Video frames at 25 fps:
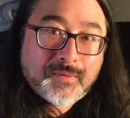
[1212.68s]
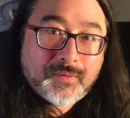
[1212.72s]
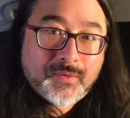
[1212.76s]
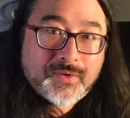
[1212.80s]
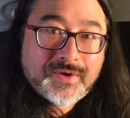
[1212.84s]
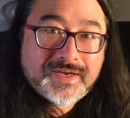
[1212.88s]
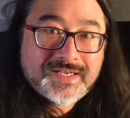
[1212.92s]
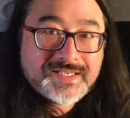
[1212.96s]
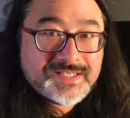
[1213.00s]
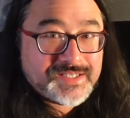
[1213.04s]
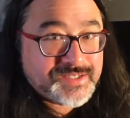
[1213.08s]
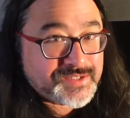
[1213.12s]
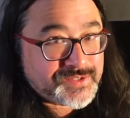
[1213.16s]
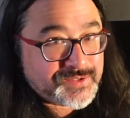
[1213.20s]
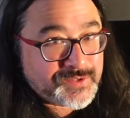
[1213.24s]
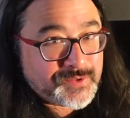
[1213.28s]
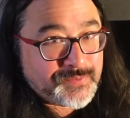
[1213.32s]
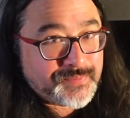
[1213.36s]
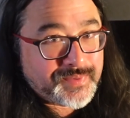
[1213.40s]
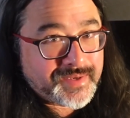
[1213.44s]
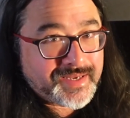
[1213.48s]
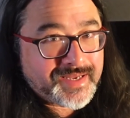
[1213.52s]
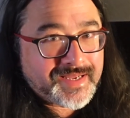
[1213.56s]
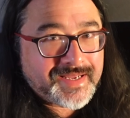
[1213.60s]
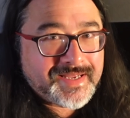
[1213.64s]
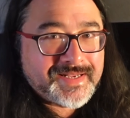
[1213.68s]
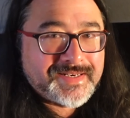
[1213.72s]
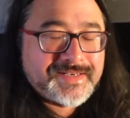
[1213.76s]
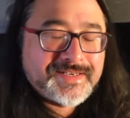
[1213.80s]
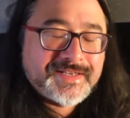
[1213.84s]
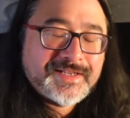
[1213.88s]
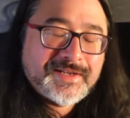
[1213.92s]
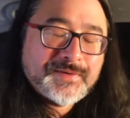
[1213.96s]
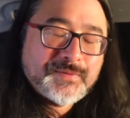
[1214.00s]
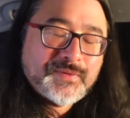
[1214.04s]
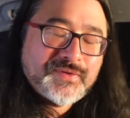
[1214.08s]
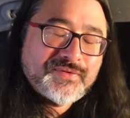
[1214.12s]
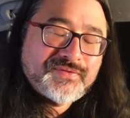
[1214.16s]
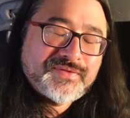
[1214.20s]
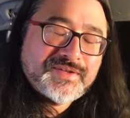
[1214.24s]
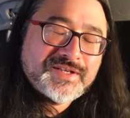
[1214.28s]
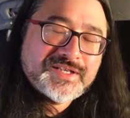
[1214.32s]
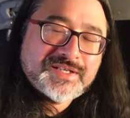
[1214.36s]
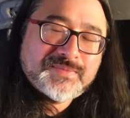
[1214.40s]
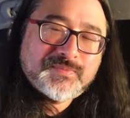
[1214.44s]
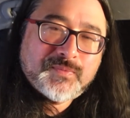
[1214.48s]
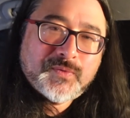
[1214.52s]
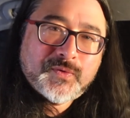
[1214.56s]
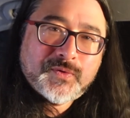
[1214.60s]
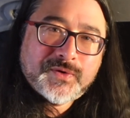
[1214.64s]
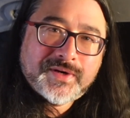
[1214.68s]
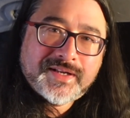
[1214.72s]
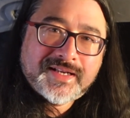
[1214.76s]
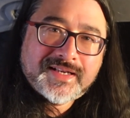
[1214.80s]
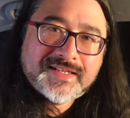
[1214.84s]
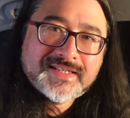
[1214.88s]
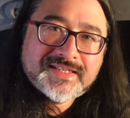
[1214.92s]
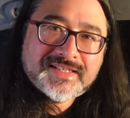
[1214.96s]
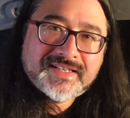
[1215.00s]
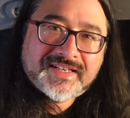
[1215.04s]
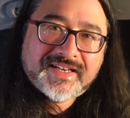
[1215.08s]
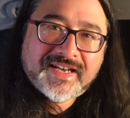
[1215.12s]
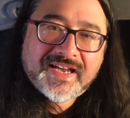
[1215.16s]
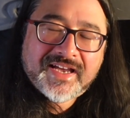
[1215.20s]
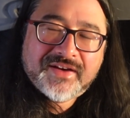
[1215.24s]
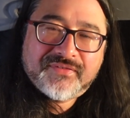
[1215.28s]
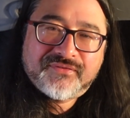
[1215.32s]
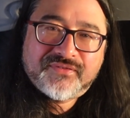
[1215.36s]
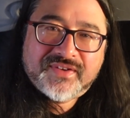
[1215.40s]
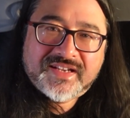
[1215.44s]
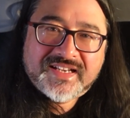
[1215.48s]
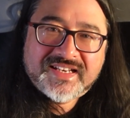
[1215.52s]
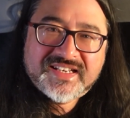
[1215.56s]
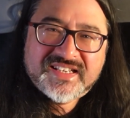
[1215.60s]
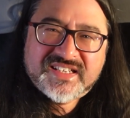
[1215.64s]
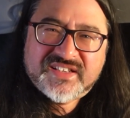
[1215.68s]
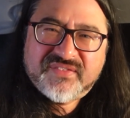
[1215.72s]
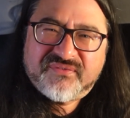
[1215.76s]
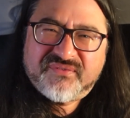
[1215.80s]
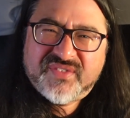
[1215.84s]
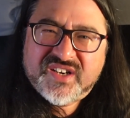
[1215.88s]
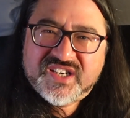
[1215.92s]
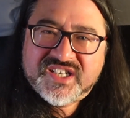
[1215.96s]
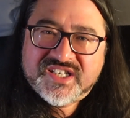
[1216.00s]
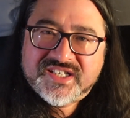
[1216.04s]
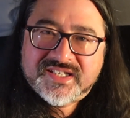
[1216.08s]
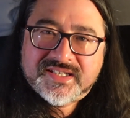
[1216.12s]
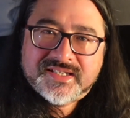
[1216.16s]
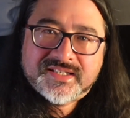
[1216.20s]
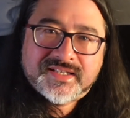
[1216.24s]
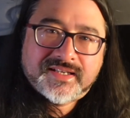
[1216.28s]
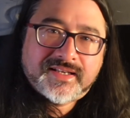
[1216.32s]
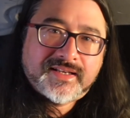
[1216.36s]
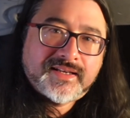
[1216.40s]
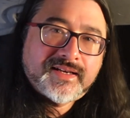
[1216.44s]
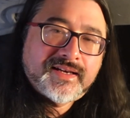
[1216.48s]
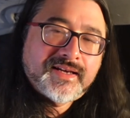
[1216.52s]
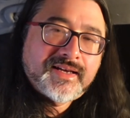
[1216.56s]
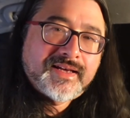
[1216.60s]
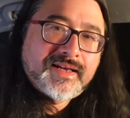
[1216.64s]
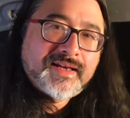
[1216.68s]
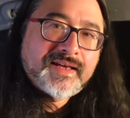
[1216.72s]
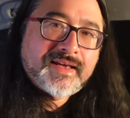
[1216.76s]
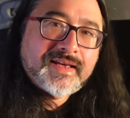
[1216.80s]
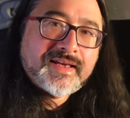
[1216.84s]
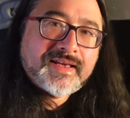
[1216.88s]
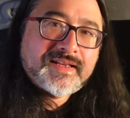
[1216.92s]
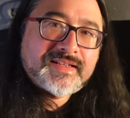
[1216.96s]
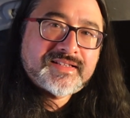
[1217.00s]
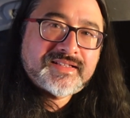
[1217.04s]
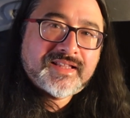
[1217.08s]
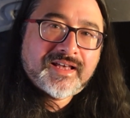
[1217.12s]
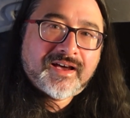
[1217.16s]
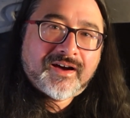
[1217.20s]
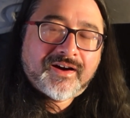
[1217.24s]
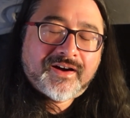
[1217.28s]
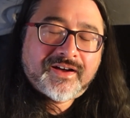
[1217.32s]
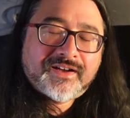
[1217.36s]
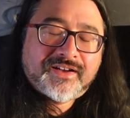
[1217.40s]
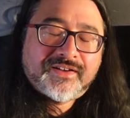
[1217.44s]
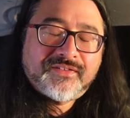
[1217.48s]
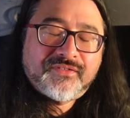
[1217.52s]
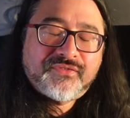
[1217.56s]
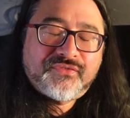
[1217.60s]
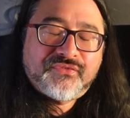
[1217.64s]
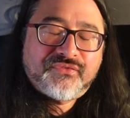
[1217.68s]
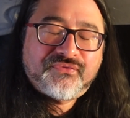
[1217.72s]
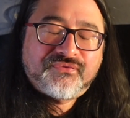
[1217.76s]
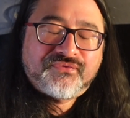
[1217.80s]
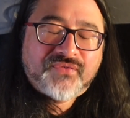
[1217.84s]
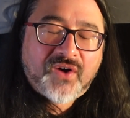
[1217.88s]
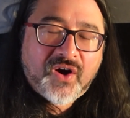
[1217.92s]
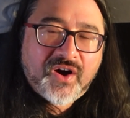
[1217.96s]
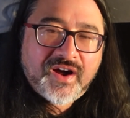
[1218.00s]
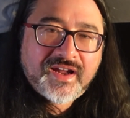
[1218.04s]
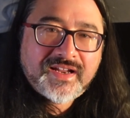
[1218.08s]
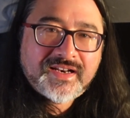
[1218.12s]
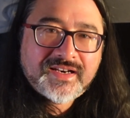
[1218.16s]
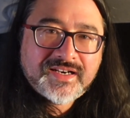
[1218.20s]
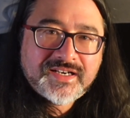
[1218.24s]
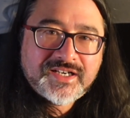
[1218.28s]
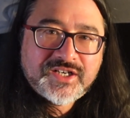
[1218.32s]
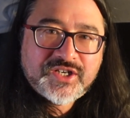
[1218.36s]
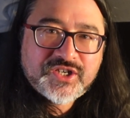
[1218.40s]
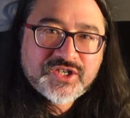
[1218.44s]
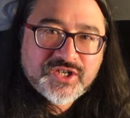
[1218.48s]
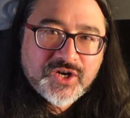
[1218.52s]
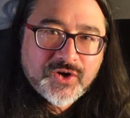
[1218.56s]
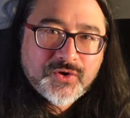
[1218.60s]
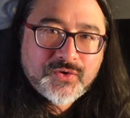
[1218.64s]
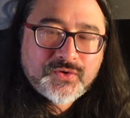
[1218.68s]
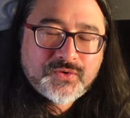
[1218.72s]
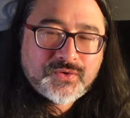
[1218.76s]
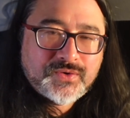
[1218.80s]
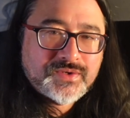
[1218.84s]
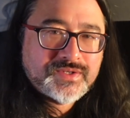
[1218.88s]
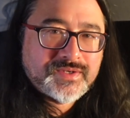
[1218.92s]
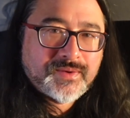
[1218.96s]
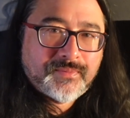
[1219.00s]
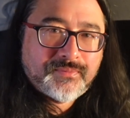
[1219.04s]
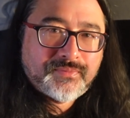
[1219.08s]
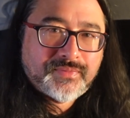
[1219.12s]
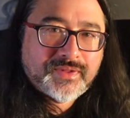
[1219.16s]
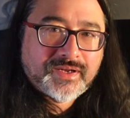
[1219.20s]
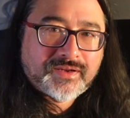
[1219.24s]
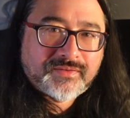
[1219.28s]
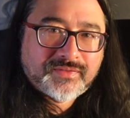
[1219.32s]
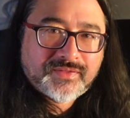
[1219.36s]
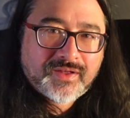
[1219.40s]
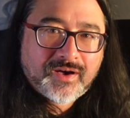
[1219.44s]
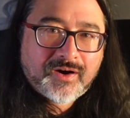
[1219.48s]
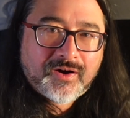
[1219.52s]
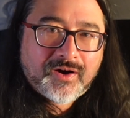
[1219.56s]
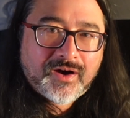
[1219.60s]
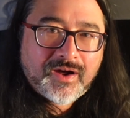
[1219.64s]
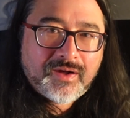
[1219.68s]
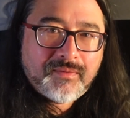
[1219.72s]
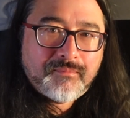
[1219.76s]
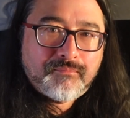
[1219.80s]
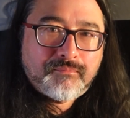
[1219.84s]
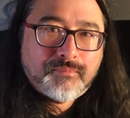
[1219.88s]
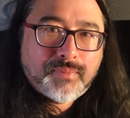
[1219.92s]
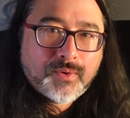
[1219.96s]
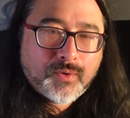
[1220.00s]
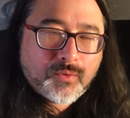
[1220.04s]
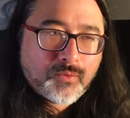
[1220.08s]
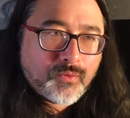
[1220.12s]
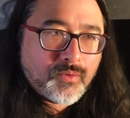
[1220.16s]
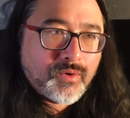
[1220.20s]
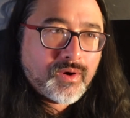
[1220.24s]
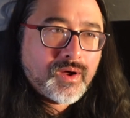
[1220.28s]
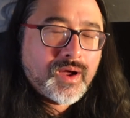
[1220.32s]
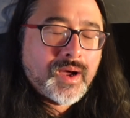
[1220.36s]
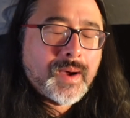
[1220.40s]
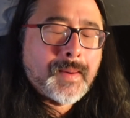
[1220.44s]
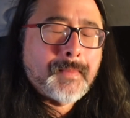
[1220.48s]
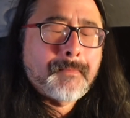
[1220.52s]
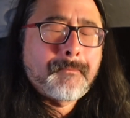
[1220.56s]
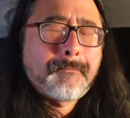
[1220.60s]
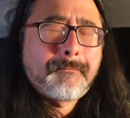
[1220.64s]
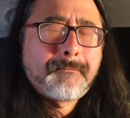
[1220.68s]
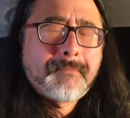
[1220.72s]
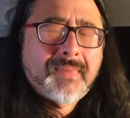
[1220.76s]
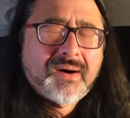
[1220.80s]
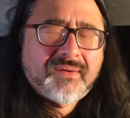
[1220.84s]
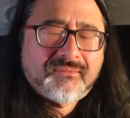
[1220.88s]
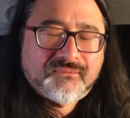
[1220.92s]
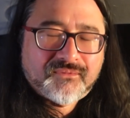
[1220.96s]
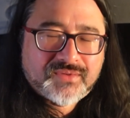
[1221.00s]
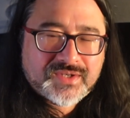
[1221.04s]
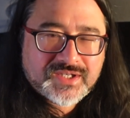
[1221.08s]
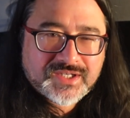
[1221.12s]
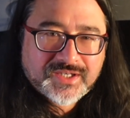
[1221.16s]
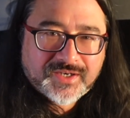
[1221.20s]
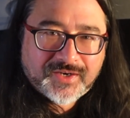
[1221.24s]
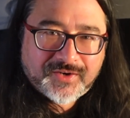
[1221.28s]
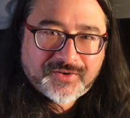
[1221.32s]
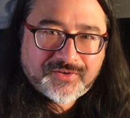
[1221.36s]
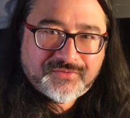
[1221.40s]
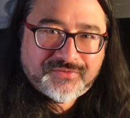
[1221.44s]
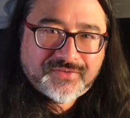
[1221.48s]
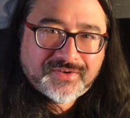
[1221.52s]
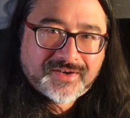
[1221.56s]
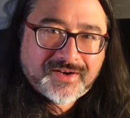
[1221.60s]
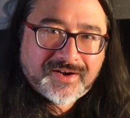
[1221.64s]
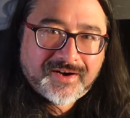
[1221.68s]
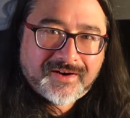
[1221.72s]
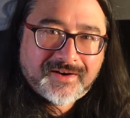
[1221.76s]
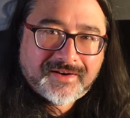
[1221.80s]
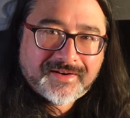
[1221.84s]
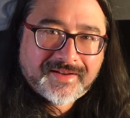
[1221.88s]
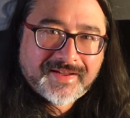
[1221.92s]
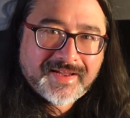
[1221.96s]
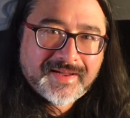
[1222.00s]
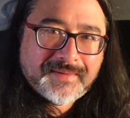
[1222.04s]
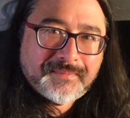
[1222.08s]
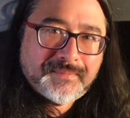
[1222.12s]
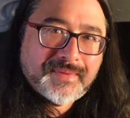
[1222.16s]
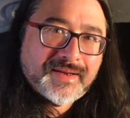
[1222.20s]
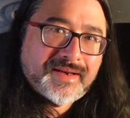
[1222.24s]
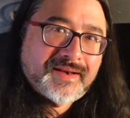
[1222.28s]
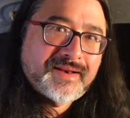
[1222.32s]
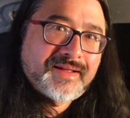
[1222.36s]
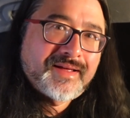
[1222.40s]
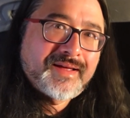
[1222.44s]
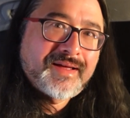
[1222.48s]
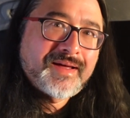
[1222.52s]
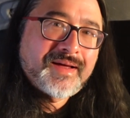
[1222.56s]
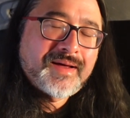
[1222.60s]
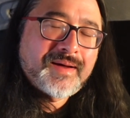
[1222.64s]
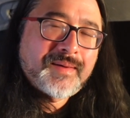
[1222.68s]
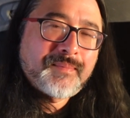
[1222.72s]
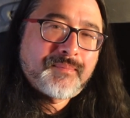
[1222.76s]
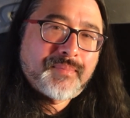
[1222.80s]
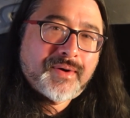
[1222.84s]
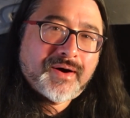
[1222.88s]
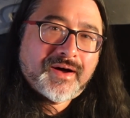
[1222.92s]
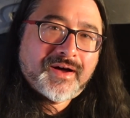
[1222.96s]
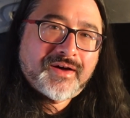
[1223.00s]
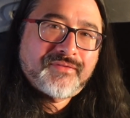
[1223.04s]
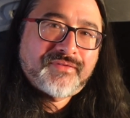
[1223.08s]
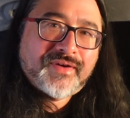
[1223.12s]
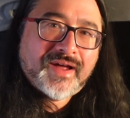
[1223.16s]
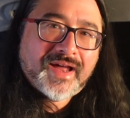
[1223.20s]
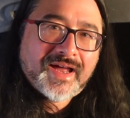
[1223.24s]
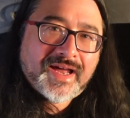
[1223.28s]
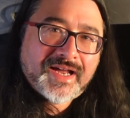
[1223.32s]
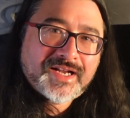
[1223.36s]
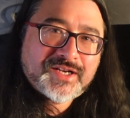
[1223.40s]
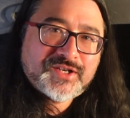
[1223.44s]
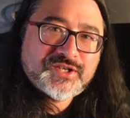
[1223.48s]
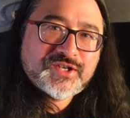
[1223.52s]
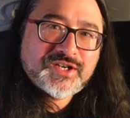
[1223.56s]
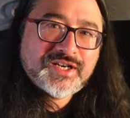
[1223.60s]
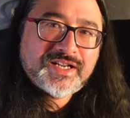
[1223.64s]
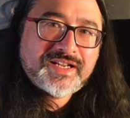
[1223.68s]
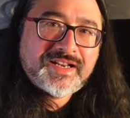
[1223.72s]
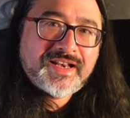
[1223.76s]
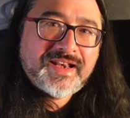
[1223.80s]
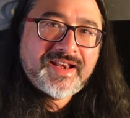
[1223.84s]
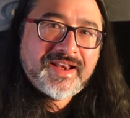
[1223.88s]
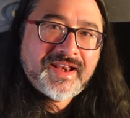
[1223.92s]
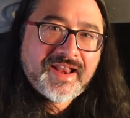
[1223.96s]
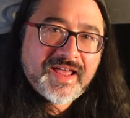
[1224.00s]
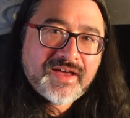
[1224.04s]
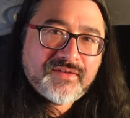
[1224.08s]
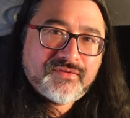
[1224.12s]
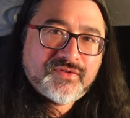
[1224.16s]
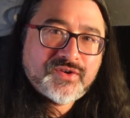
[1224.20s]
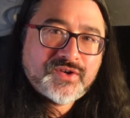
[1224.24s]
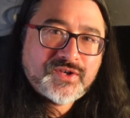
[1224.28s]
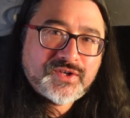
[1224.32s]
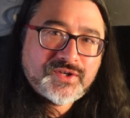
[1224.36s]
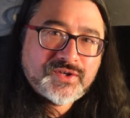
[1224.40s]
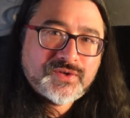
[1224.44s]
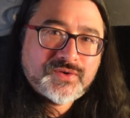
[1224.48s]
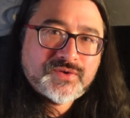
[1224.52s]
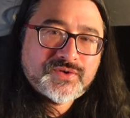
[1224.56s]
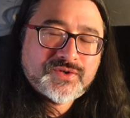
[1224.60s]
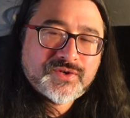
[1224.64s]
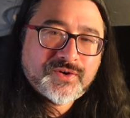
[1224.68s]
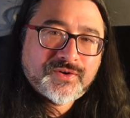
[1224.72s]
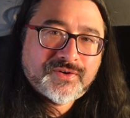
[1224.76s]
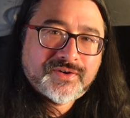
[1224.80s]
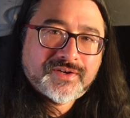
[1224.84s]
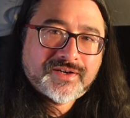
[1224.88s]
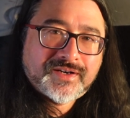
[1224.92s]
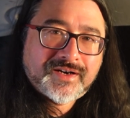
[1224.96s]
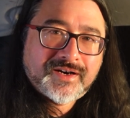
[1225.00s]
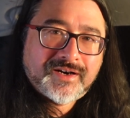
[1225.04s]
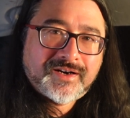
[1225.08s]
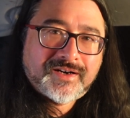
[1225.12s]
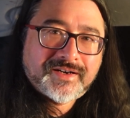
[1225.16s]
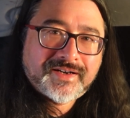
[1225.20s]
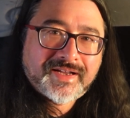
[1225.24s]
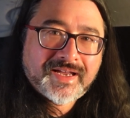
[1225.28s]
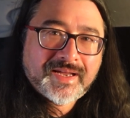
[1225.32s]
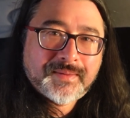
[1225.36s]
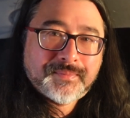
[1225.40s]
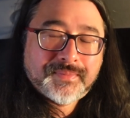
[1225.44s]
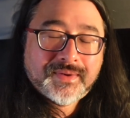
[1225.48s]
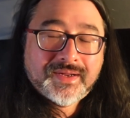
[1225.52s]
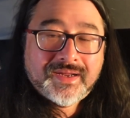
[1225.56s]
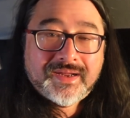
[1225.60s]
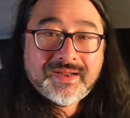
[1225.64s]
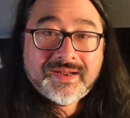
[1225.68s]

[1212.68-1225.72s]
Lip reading: what is super handy with this morning's caffeine deficiency is that I can finally show you something that I bought months ago for car camping, but have actually never used on a car camp,